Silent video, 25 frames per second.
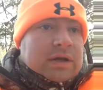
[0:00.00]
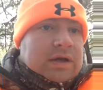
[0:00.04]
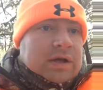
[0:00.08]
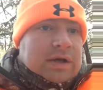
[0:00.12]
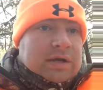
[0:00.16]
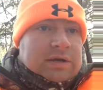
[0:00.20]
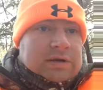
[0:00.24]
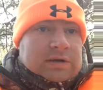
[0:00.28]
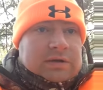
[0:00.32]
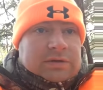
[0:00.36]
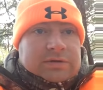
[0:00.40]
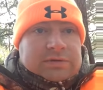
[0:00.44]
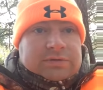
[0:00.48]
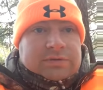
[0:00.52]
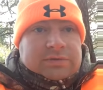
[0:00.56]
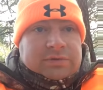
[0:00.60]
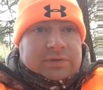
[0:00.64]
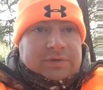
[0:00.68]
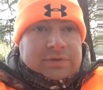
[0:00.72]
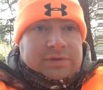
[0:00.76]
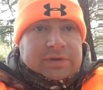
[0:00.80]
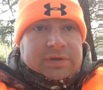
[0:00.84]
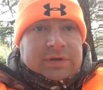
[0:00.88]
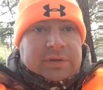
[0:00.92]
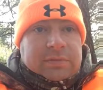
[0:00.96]
cut into this
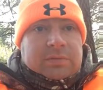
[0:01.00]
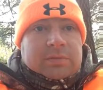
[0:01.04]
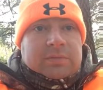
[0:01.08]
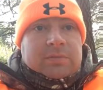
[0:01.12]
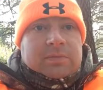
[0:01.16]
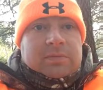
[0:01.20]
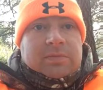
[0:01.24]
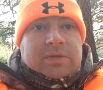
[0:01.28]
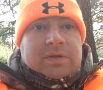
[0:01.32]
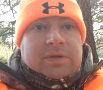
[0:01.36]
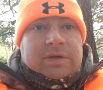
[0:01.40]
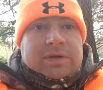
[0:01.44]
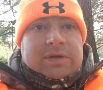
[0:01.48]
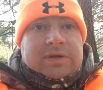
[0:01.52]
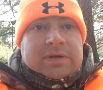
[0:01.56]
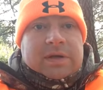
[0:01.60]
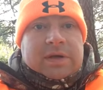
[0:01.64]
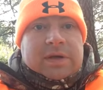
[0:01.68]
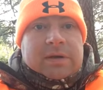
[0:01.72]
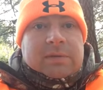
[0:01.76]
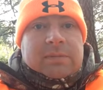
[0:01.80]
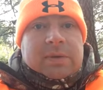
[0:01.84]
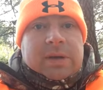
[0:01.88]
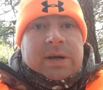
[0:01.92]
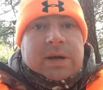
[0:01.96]
real thick
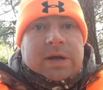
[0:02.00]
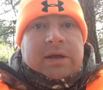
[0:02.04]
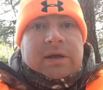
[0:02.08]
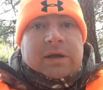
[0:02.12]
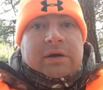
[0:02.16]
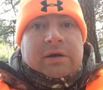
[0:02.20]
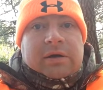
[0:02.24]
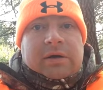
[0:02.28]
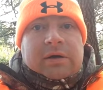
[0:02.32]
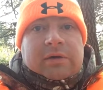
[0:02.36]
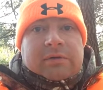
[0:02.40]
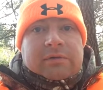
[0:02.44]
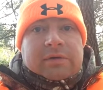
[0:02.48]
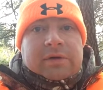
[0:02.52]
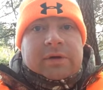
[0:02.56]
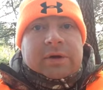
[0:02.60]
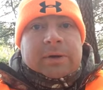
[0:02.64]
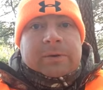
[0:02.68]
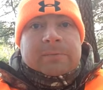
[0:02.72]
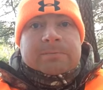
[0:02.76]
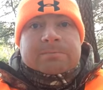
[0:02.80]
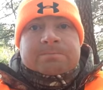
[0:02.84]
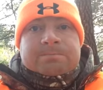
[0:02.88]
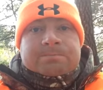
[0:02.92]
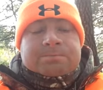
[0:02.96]
bedding area over
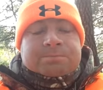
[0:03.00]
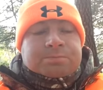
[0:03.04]
here.